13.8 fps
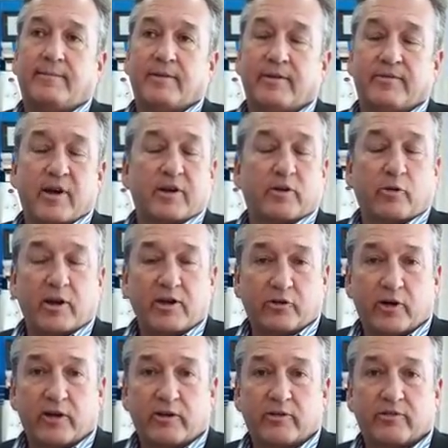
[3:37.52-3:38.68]
You've got great
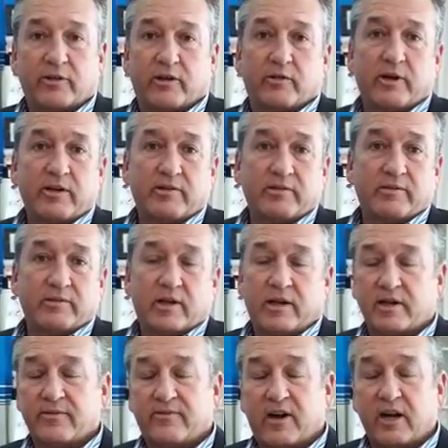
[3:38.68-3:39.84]
trainers and a great
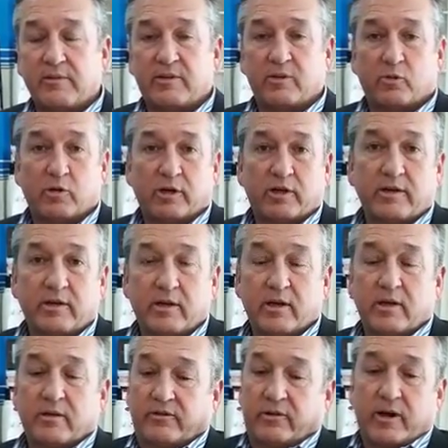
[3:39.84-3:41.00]
environment to work in.
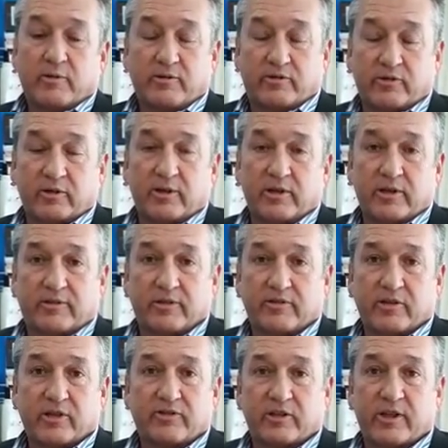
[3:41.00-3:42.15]
So I would certainly
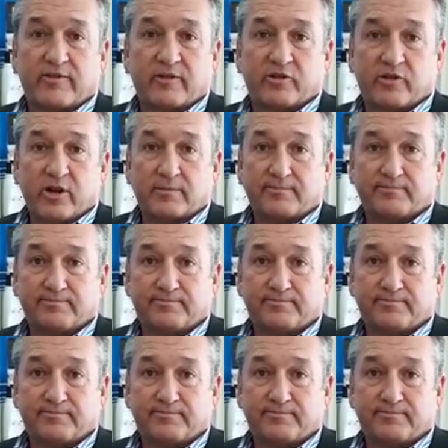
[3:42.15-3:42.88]
suggest you give it a shot.